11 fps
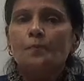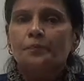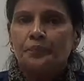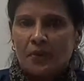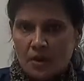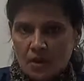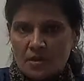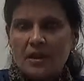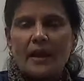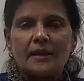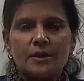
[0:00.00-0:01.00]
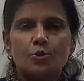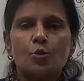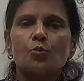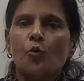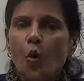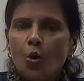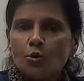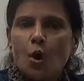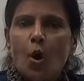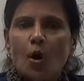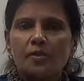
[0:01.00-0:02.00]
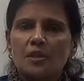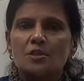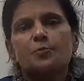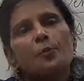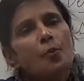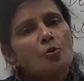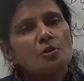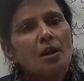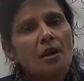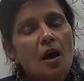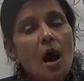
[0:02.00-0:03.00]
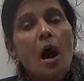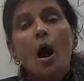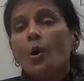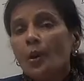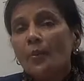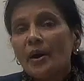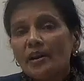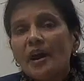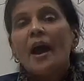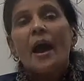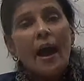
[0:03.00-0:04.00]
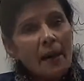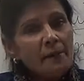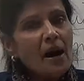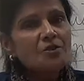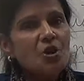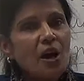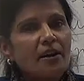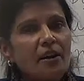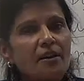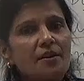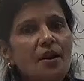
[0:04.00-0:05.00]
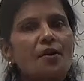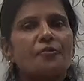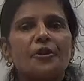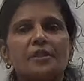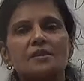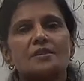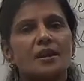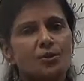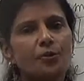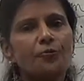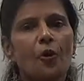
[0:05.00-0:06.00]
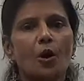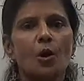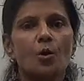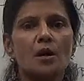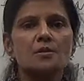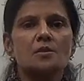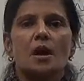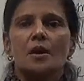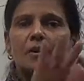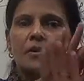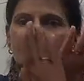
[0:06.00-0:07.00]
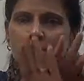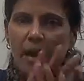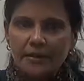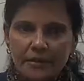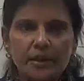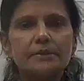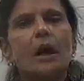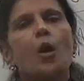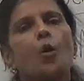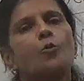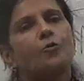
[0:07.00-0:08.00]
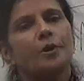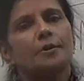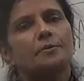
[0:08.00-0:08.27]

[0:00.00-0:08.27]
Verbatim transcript: mm, uh, sign it, to vote on this proposal. However, M. R. Jayakar with his Hindu followers rejected the offer.